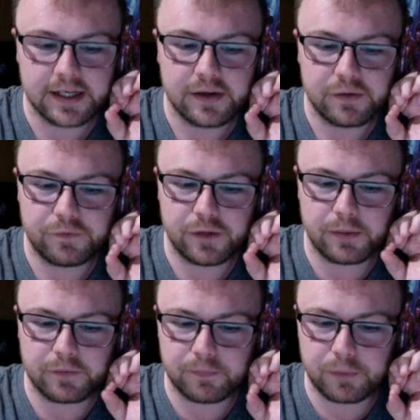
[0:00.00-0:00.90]
filming
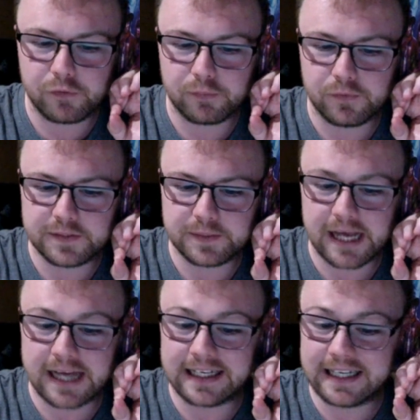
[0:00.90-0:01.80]
for both movies
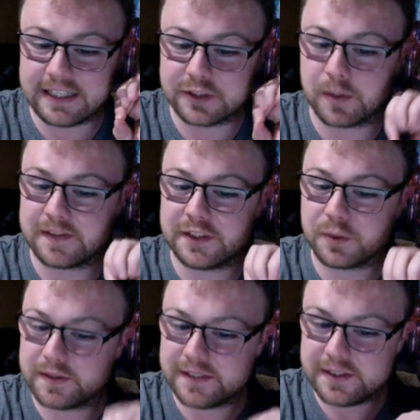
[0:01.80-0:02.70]
began in late
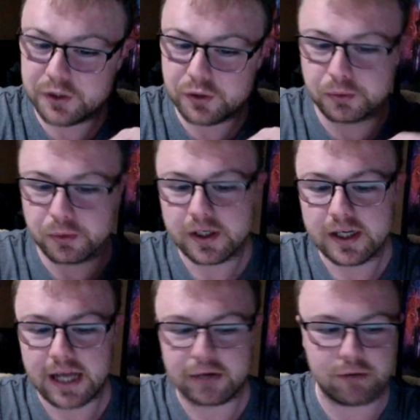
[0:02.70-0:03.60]
2022
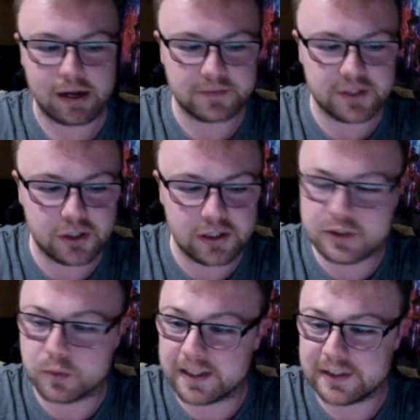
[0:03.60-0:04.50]
and wrapped in early
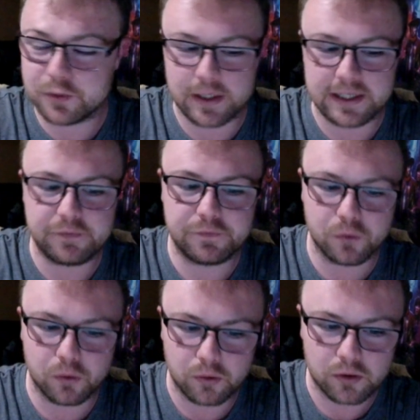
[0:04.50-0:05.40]

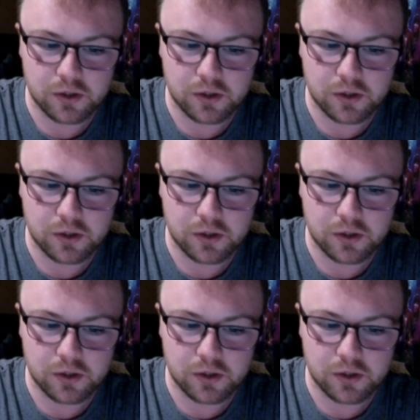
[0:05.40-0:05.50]
2024.